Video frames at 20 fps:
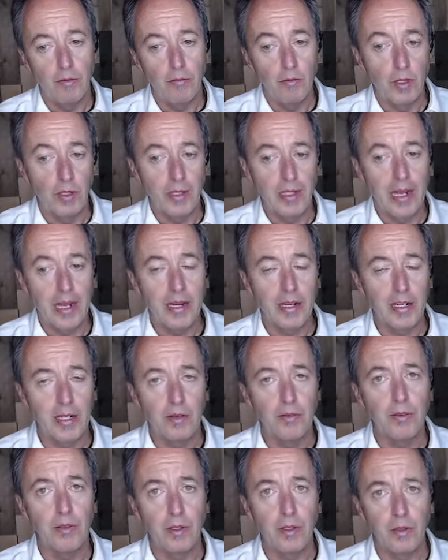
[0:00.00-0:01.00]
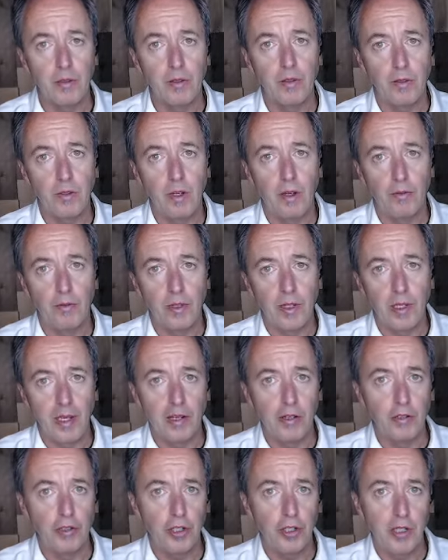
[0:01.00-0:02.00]
really any of the
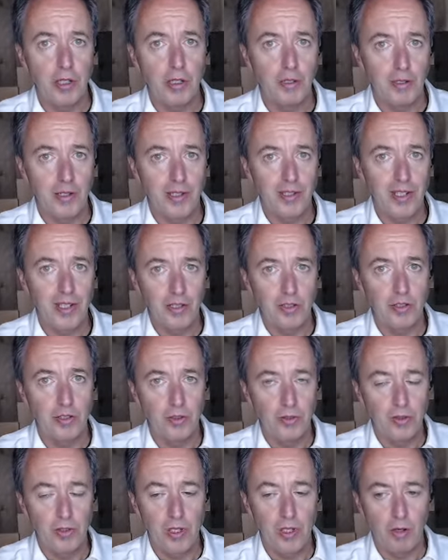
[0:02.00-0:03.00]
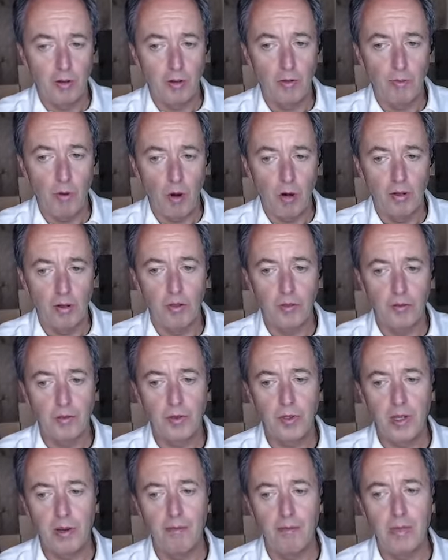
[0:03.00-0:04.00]
energy healing sessions that are part of
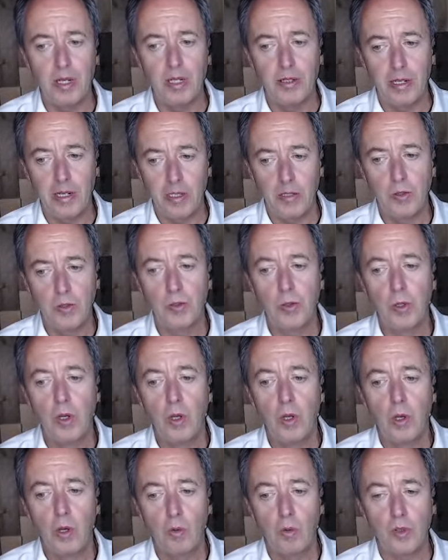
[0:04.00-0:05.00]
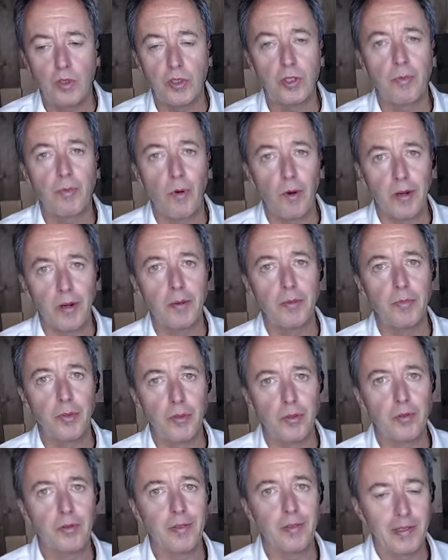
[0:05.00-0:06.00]
SEM Mondays would support you
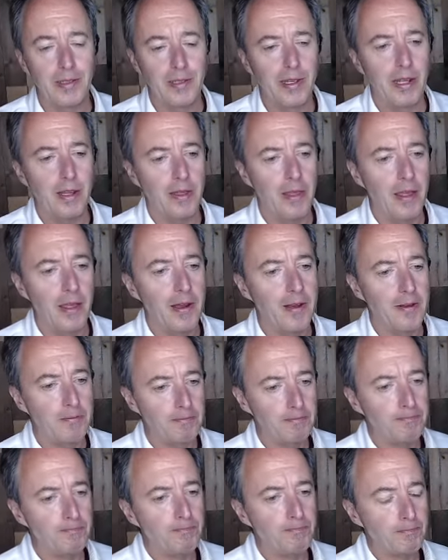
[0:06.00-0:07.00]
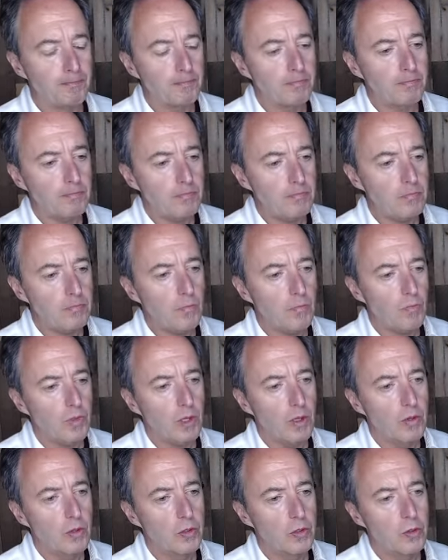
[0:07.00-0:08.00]
beautifully in that.
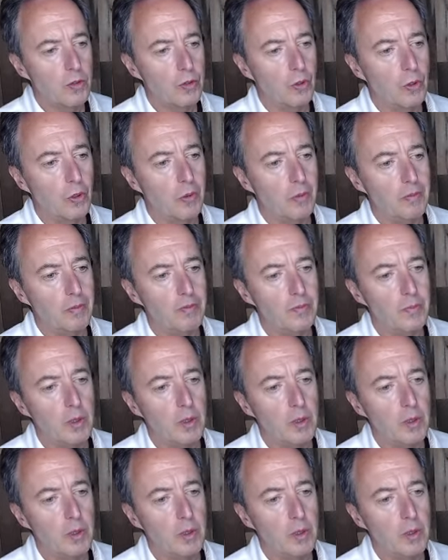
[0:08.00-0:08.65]
So,